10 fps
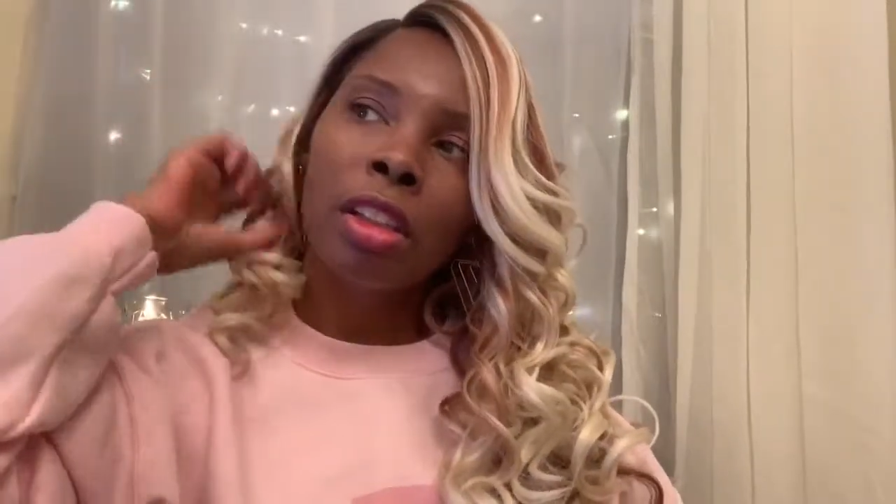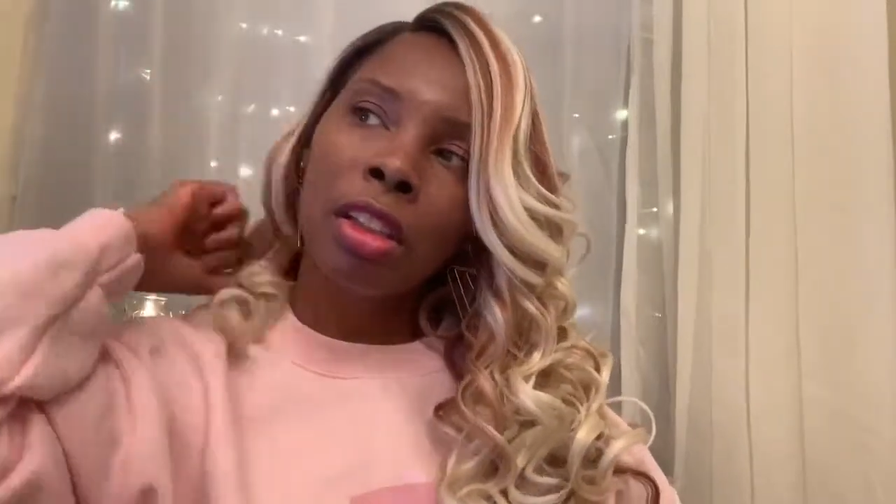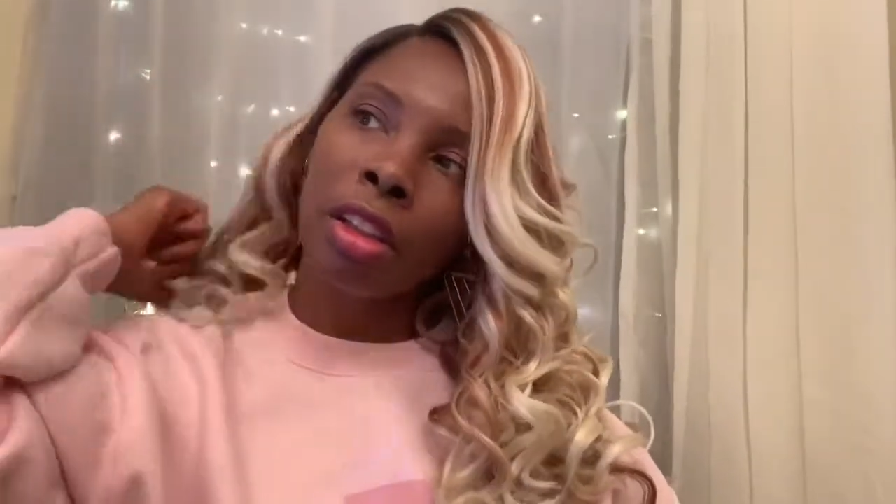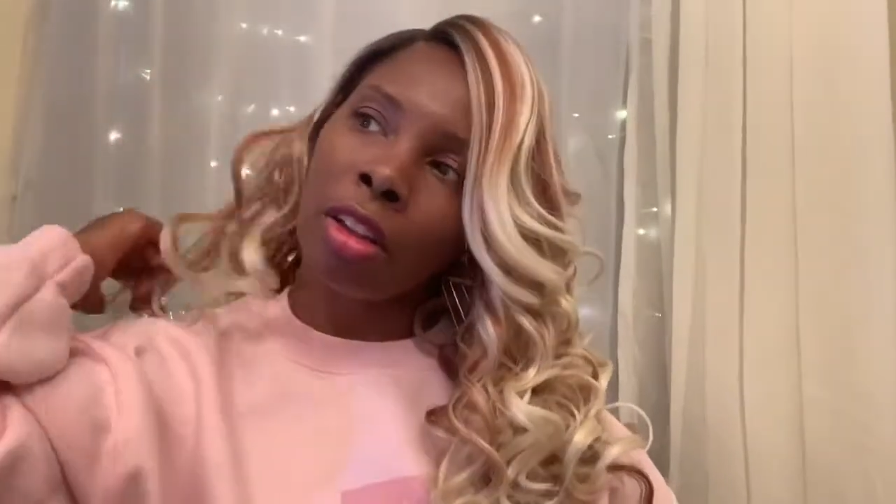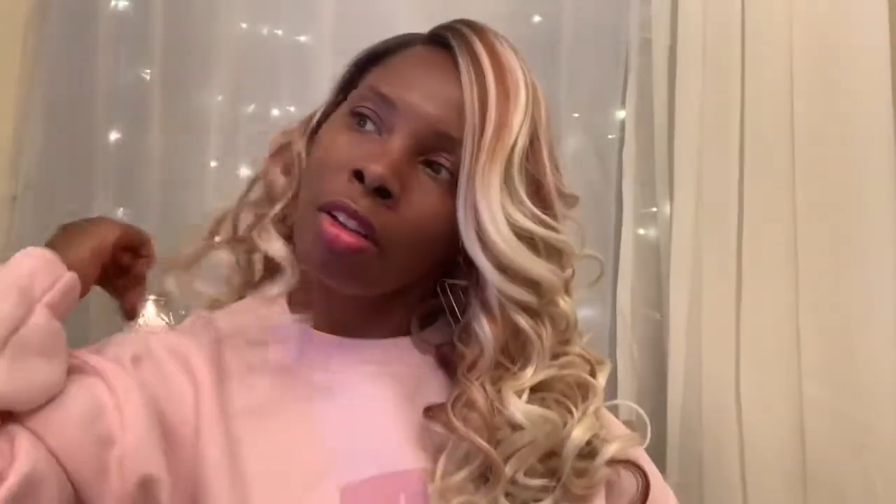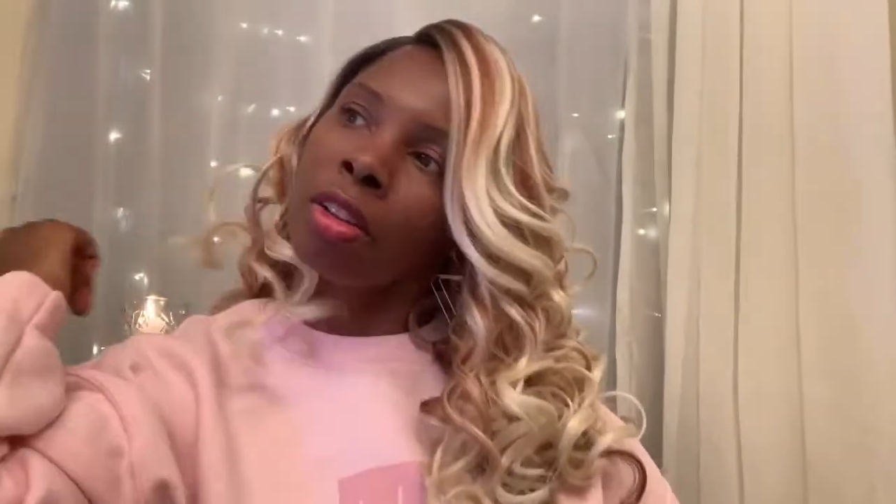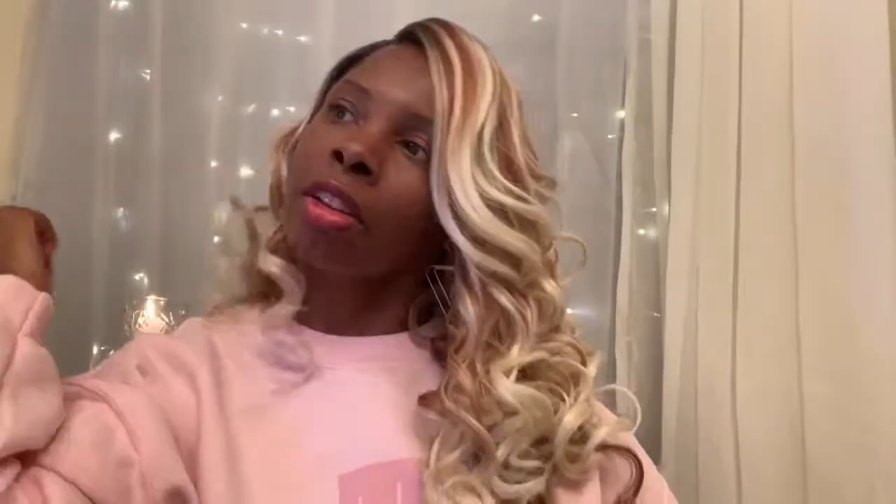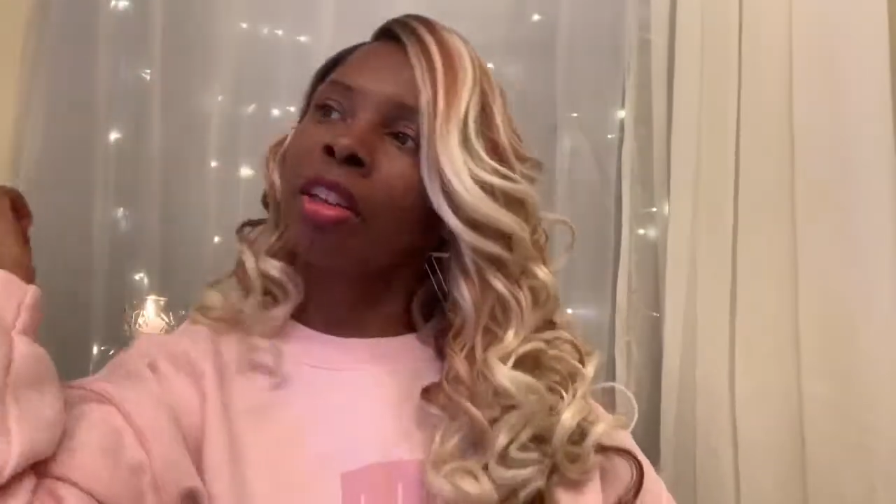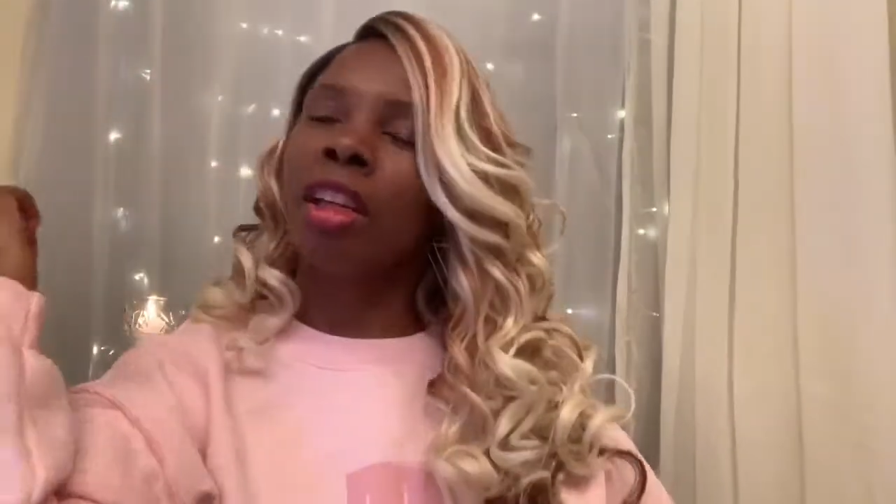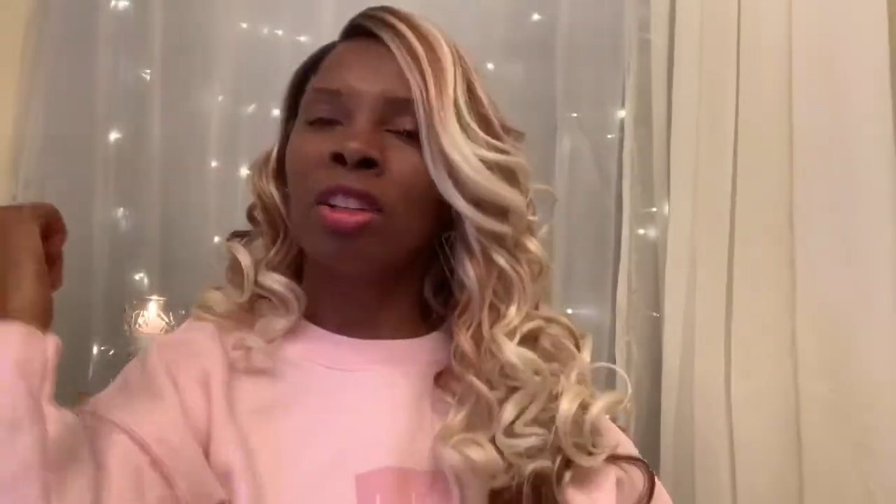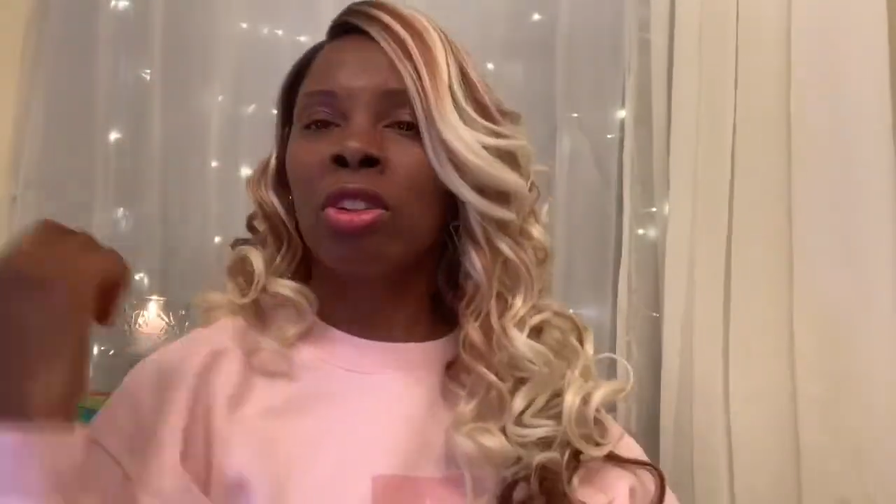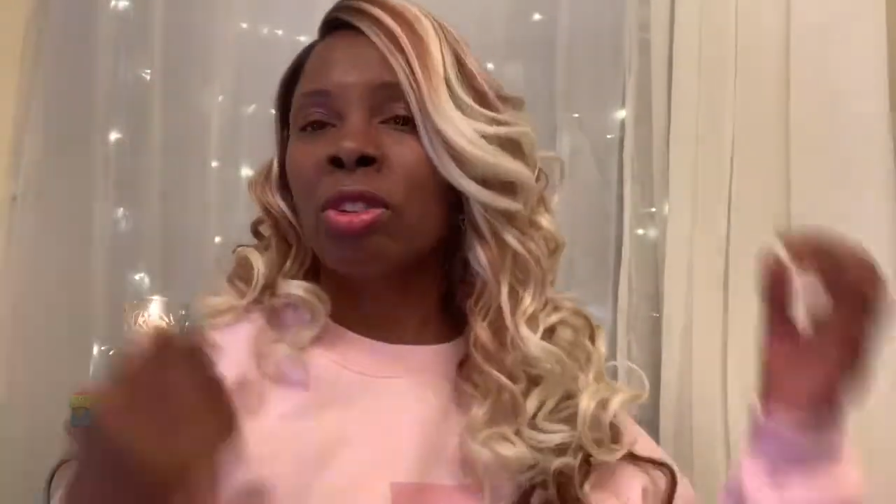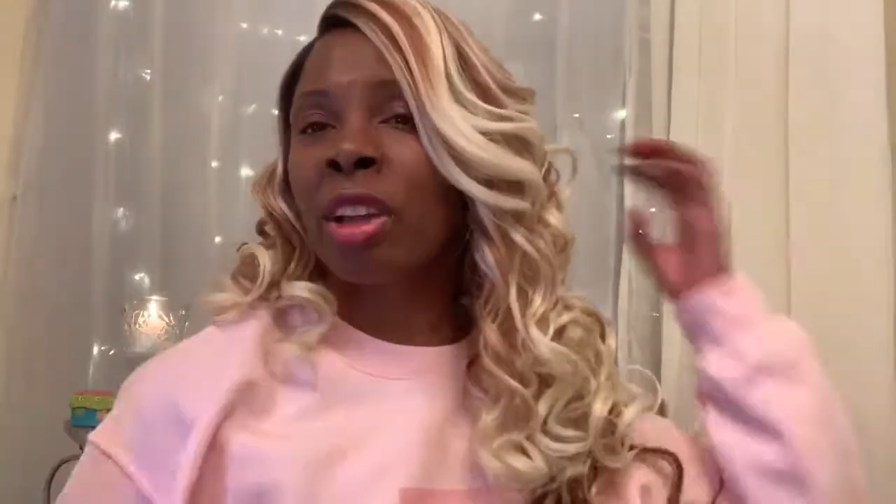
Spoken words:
So yeah, you do